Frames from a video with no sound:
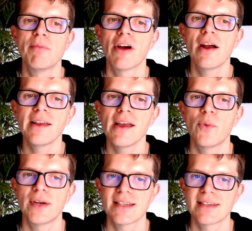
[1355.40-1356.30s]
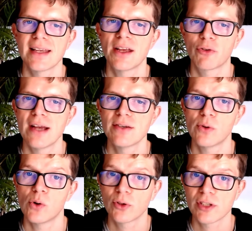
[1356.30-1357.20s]
earlier when I said that Gradle
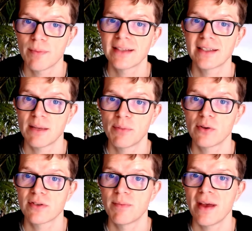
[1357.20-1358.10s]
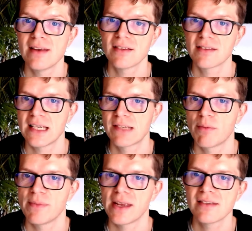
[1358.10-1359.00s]
automatically pulls dependencies from
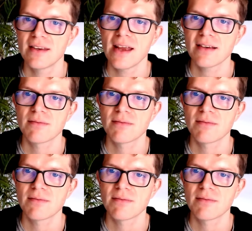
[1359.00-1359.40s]
the internet?